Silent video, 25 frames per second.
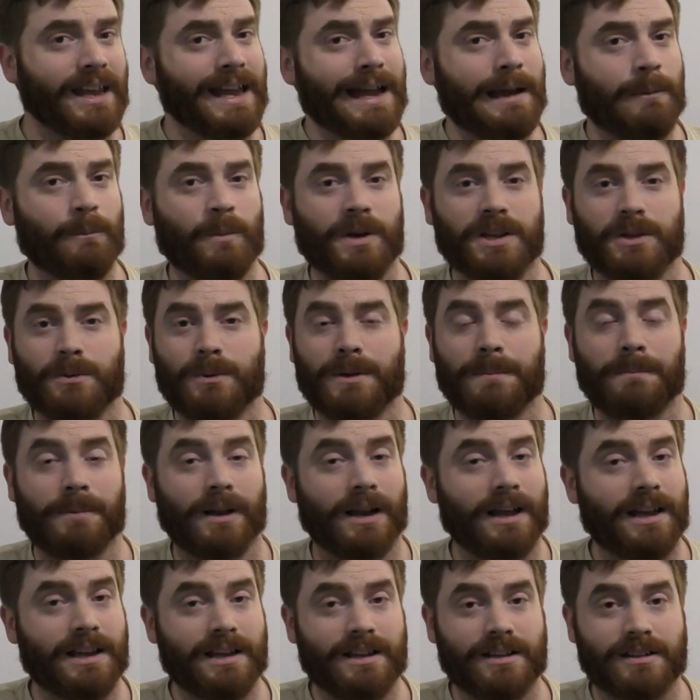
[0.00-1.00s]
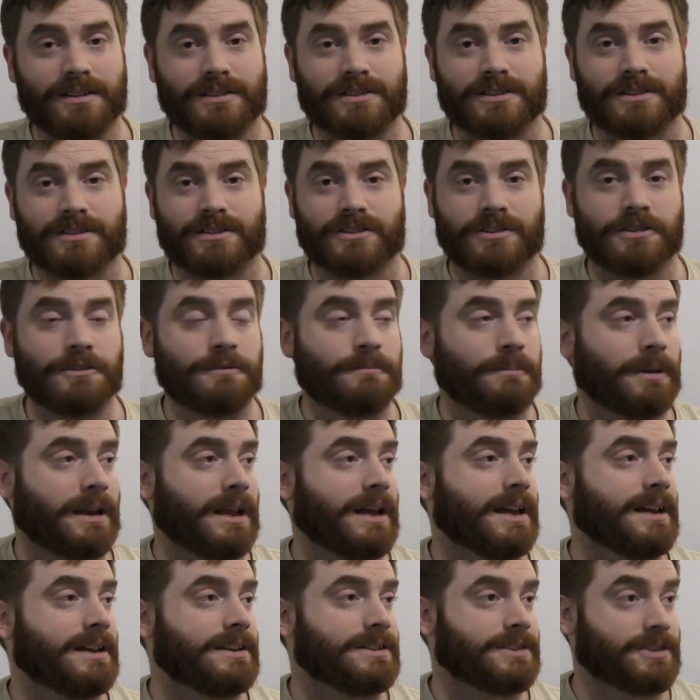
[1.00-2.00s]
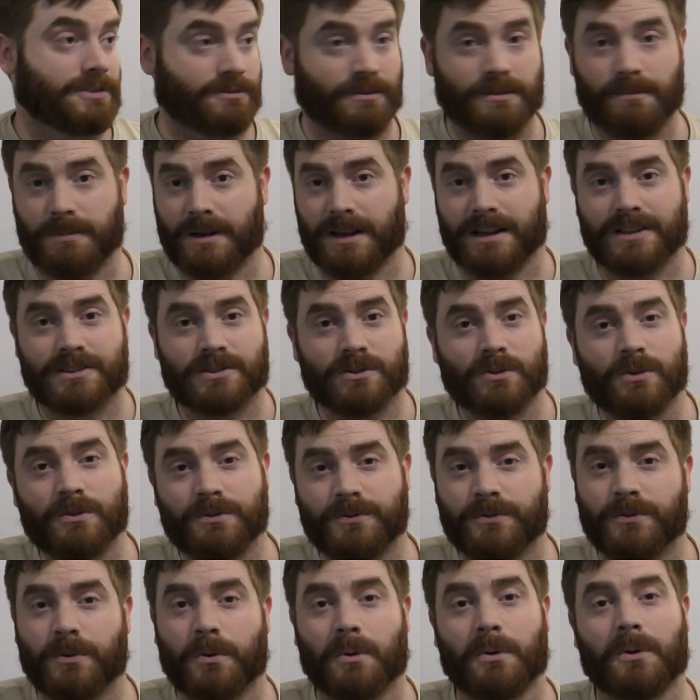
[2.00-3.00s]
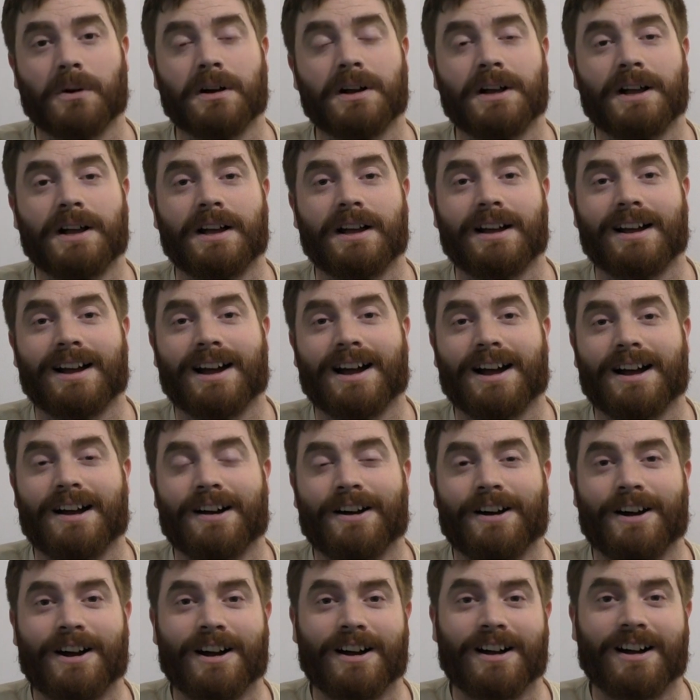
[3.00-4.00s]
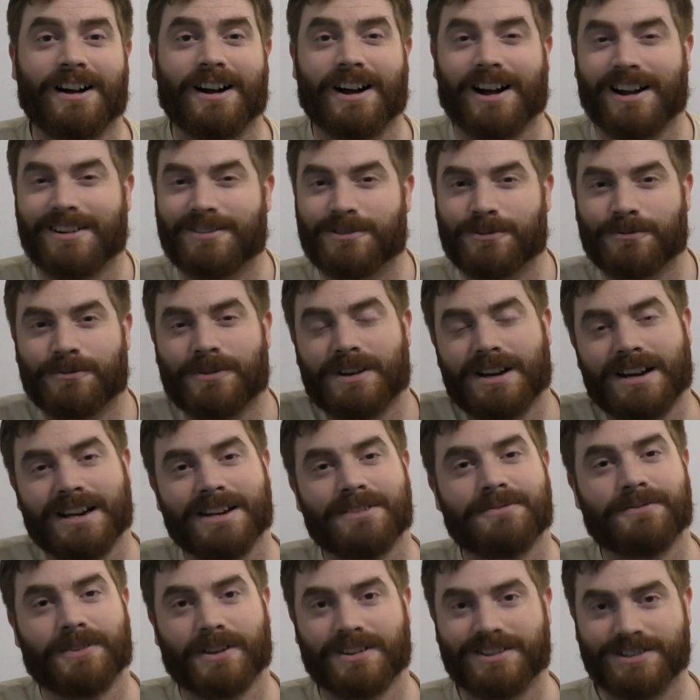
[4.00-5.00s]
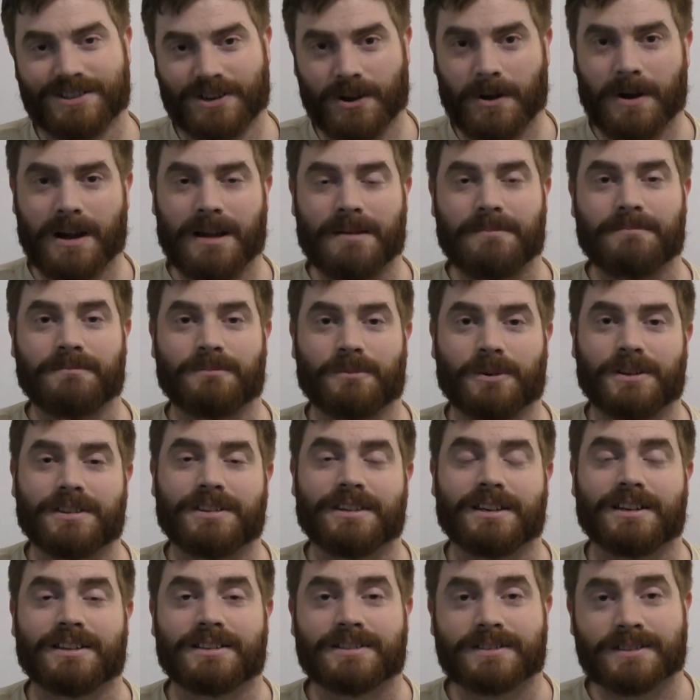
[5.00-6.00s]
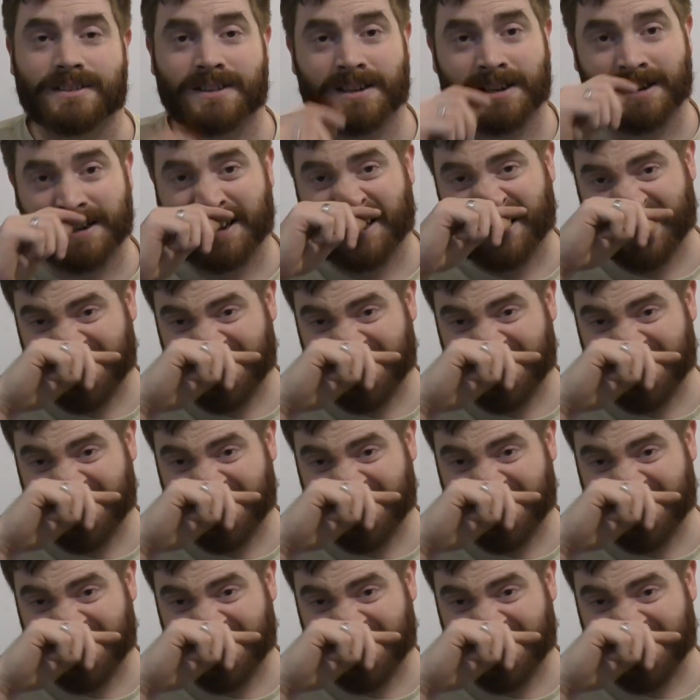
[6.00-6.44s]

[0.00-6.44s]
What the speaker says: And whether we play as 2 players, 3 players, or 4, I have a really fun time with this.